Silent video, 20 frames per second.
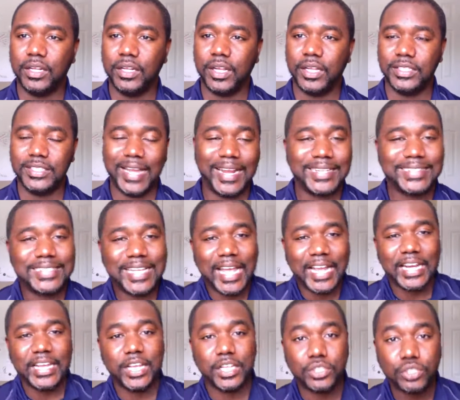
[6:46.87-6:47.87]
not
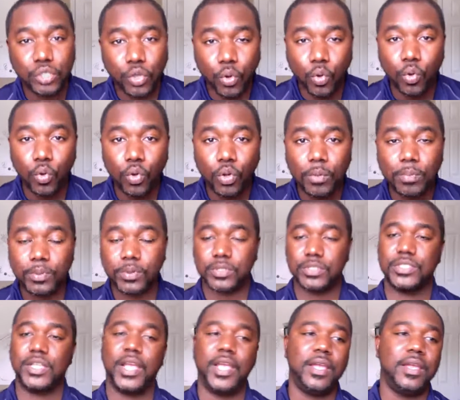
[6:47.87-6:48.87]
exactly a tool per
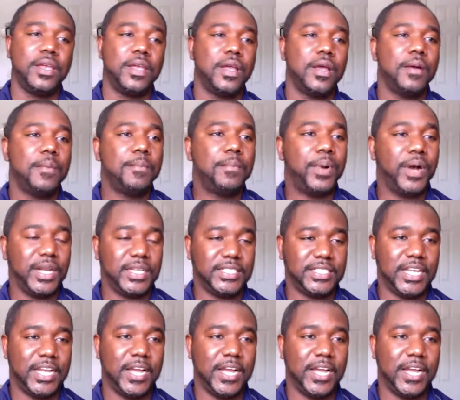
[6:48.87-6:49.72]
se, but